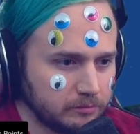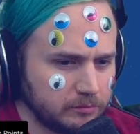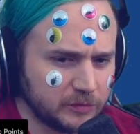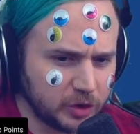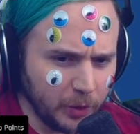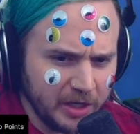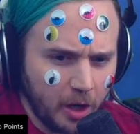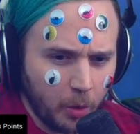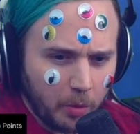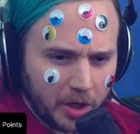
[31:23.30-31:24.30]
Do we know
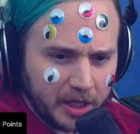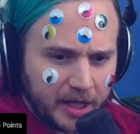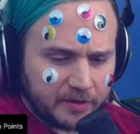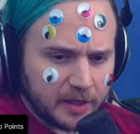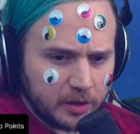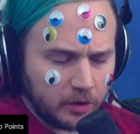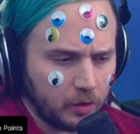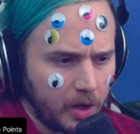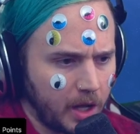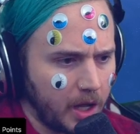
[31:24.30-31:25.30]
when we're going to get the
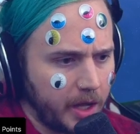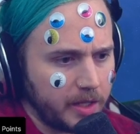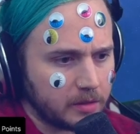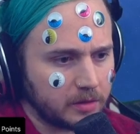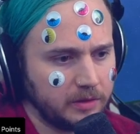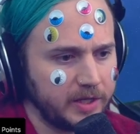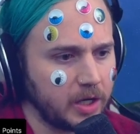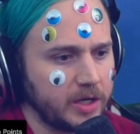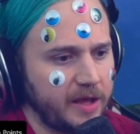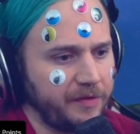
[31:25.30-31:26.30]
new
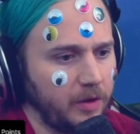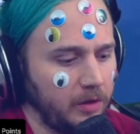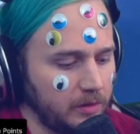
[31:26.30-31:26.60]
Daredevil